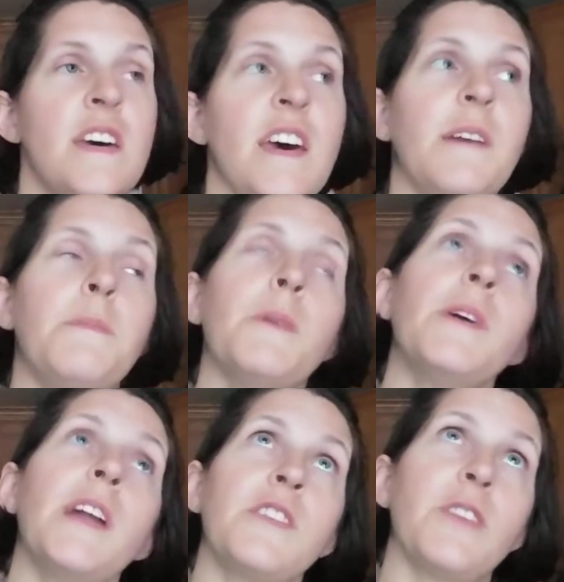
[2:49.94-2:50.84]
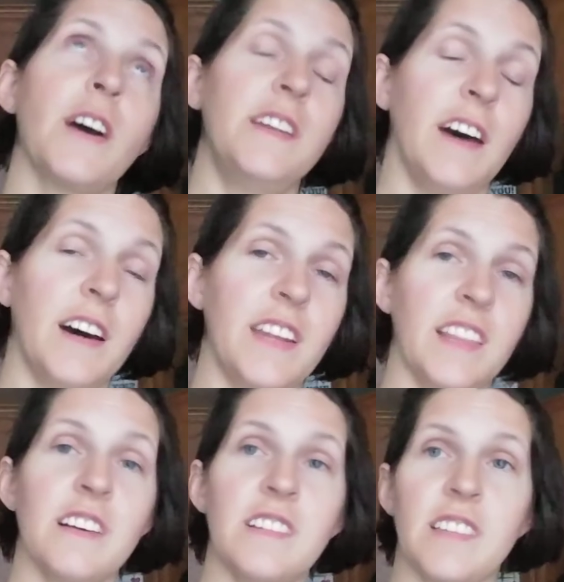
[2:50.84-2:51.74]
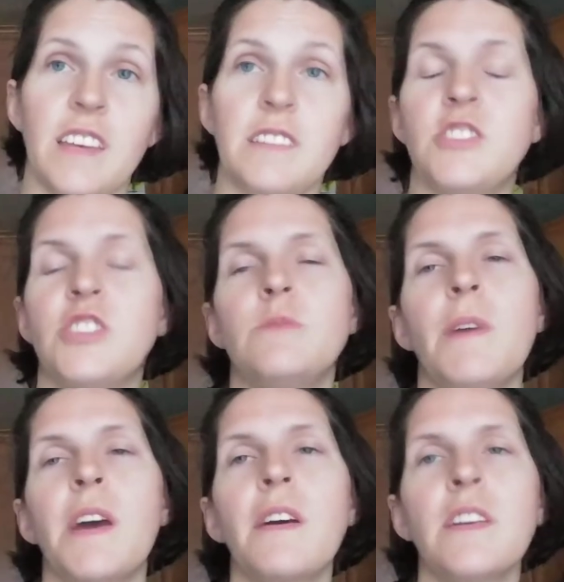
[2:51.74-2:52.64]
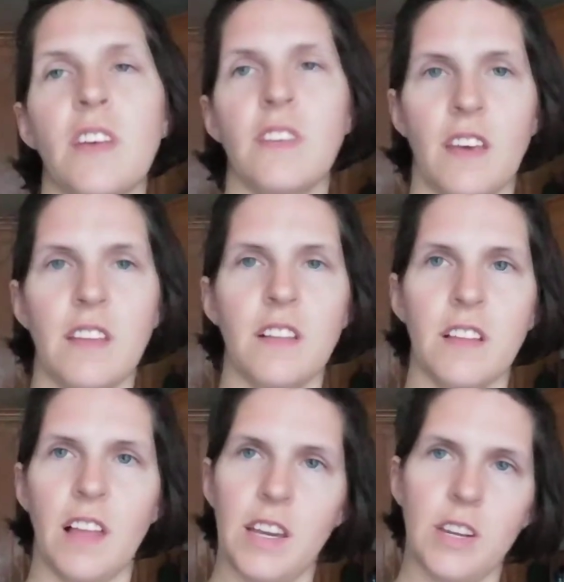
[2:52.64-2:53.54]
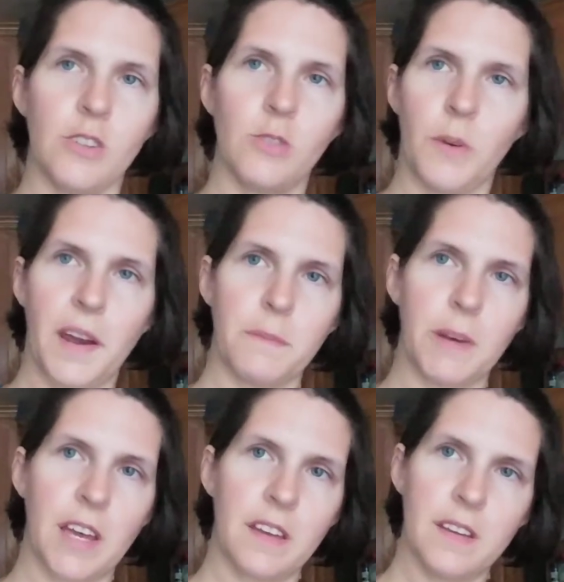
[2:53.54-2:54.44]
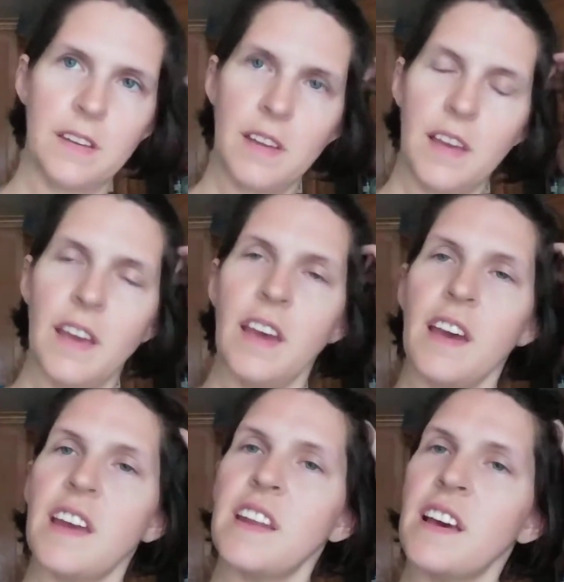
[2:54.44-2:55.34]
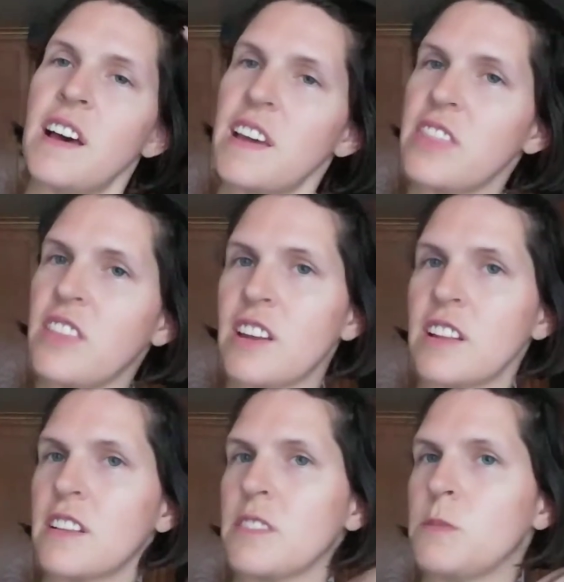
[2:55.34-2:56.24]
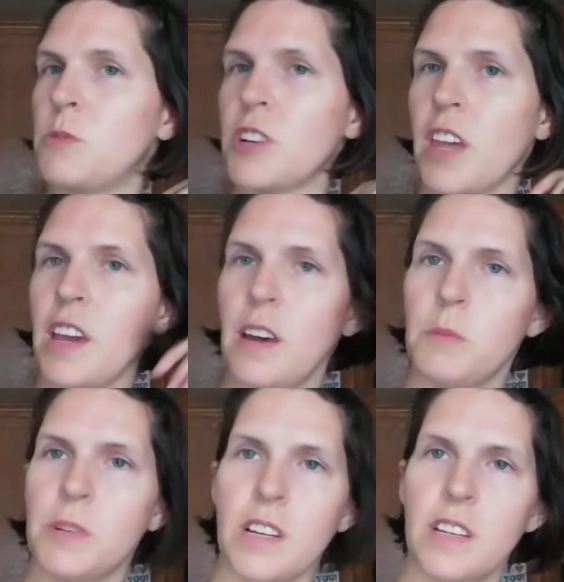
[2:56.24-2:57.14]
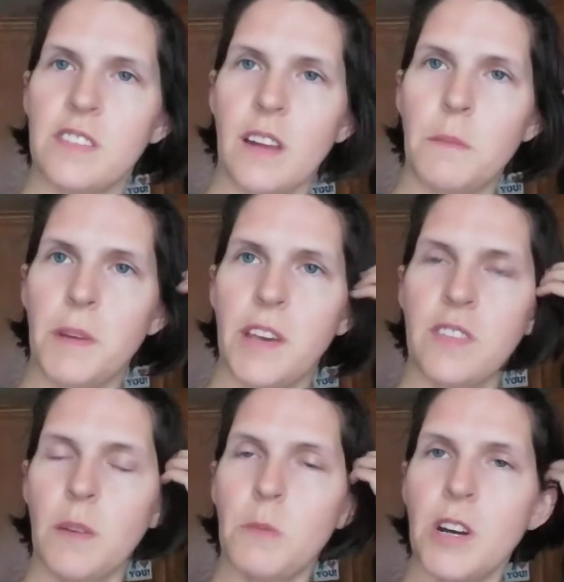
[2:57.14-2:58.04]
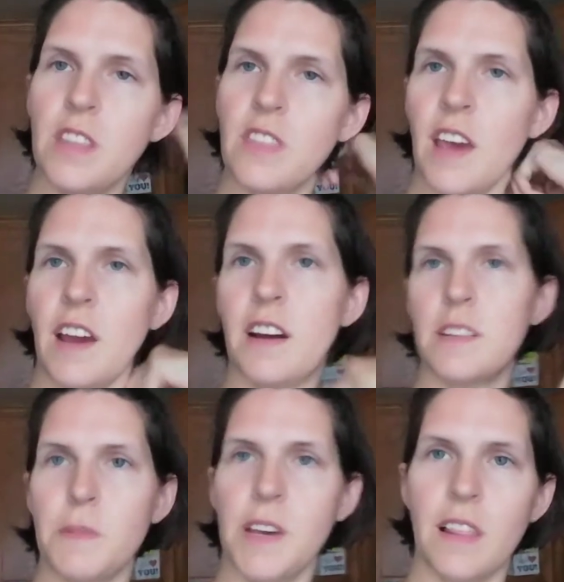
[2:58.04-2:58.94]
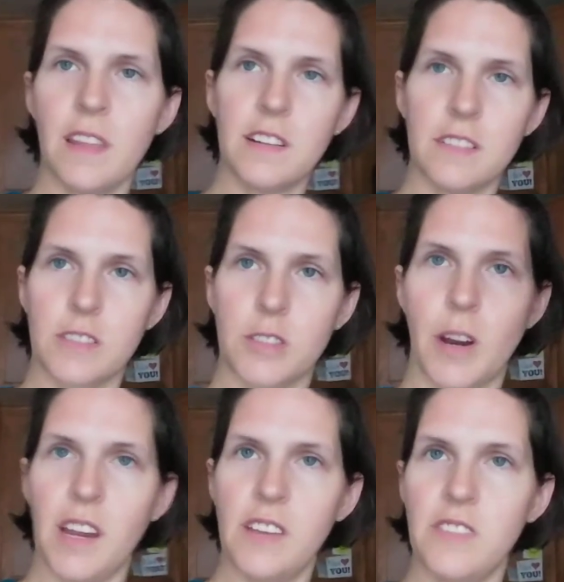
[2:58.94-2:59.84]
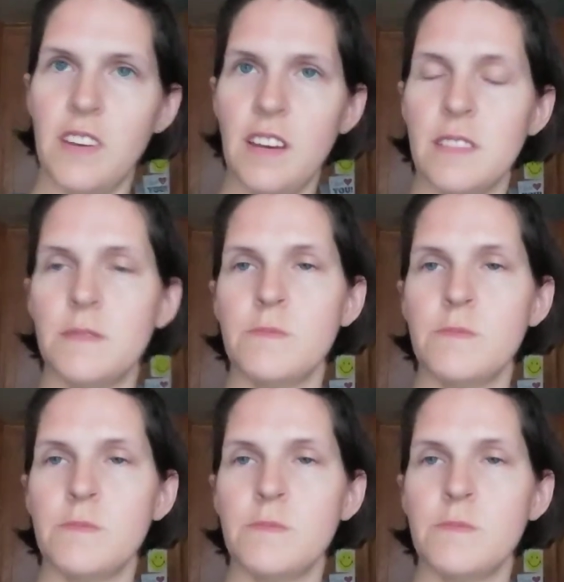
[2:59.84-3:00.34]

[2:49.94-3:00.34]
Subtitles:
But when I tried on it, looked like Mary says I look like an old grandma. And I thought it looked more like Albert Einstein because I wanted the hair to be a little crazy.